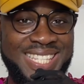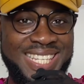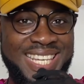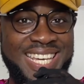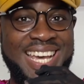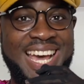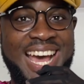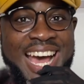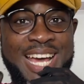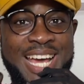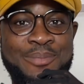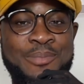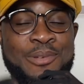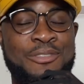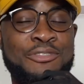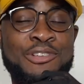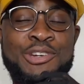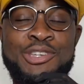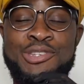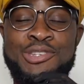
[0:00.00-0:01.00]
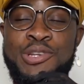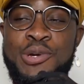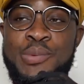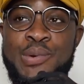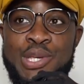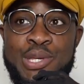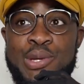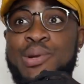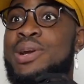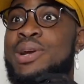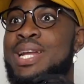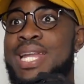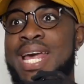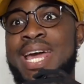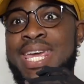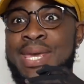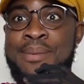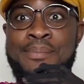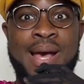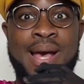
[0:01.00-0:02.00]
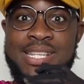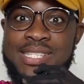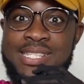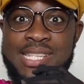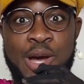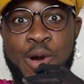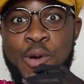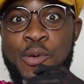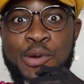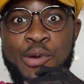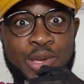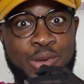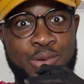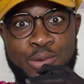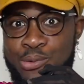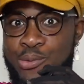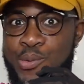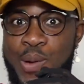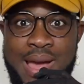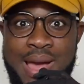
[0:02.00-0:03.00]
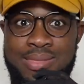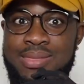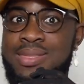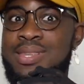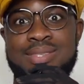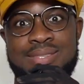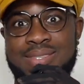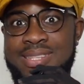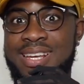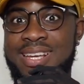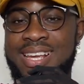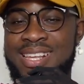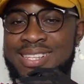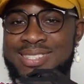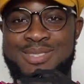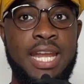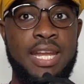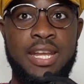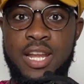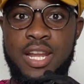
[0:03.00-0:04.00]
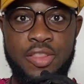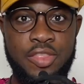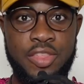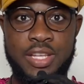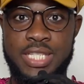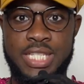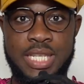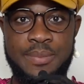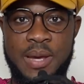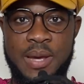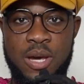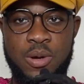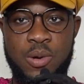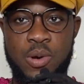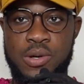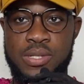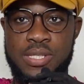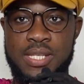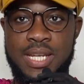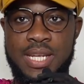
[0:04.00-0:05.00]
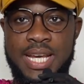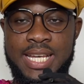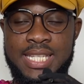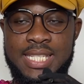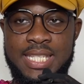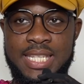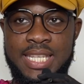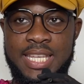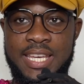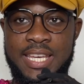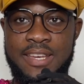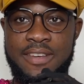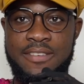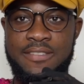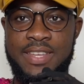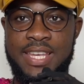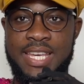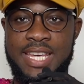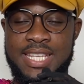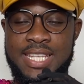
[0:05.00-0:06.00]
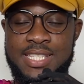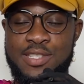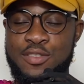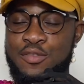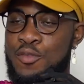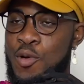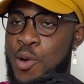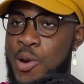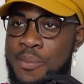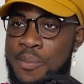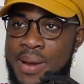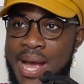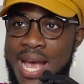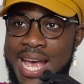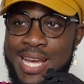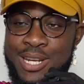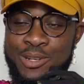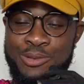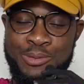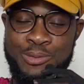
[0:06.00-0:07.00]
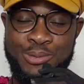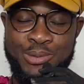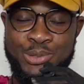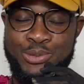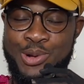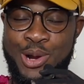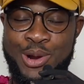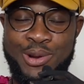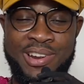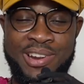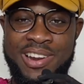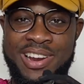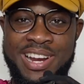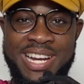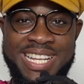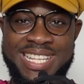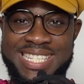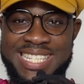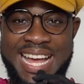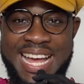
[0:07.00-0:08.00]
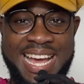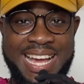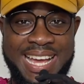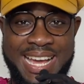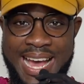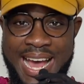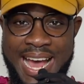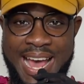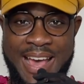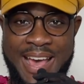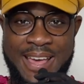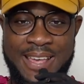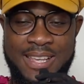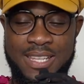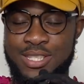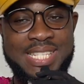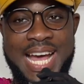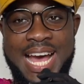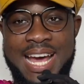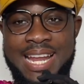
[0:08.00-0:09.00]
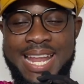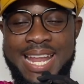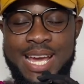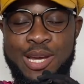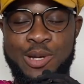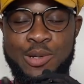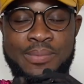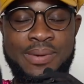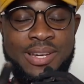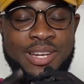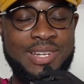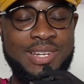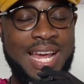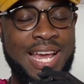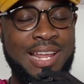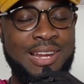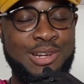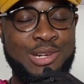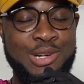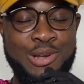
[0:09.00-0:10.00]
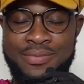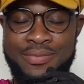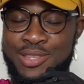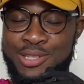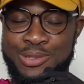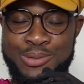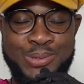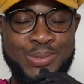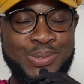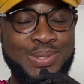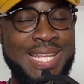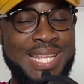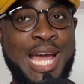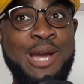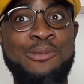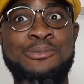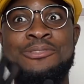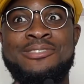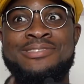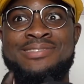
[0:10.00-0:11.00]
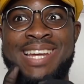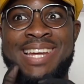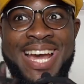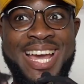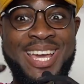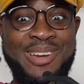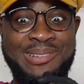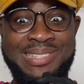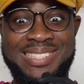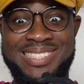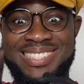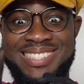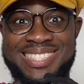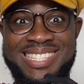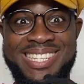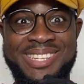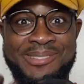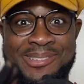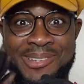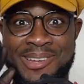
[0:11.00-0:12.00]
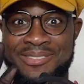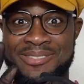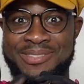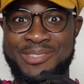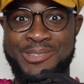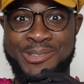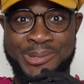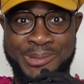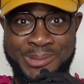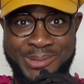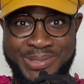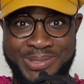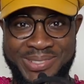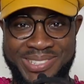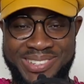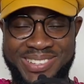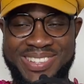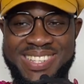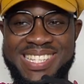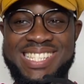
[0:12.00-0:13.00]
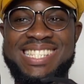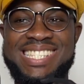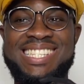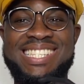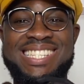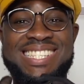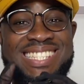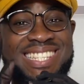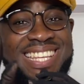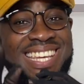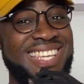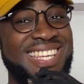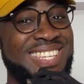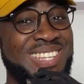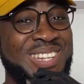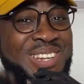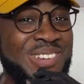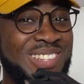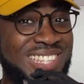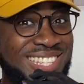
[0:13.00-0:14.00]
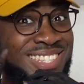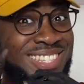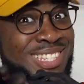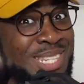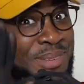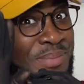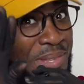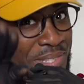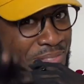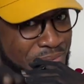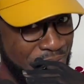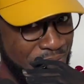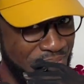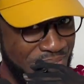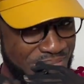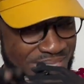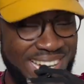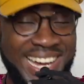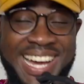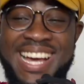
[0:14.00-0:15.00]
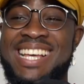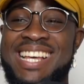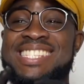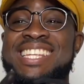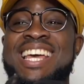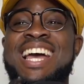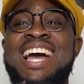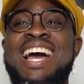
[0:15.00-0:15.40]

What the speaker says: it, and before you know it, you're like a master or a guru at this thing. Another tip I would also like to give is for my neutral girlies and guys that are like, oh my god, I love the neutrals, I would die on this hill of the neutrals. This tip is for you guys.